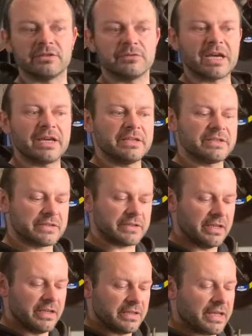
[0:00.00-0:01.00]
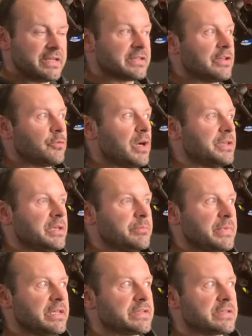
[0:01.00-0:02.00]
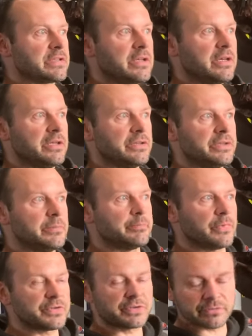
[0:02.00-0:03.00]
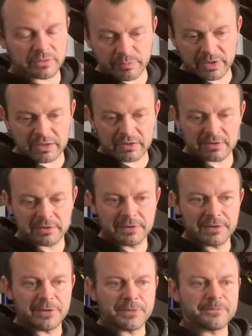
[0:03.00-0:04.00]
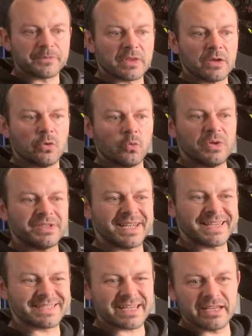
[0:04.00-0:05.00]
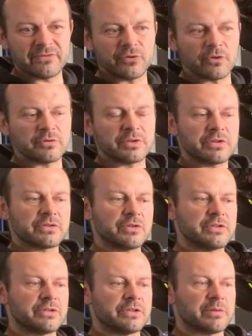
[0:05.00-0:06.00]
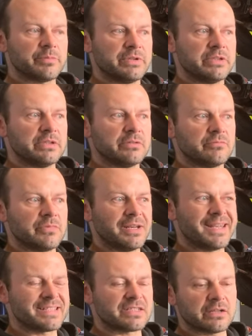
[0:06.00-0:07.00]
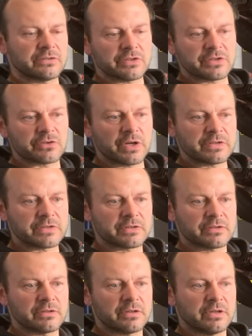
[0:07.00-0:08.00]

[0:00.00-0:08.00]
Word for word: You know that is that is the one that makes the most of the power with less effort, so it's gonna be less under stress.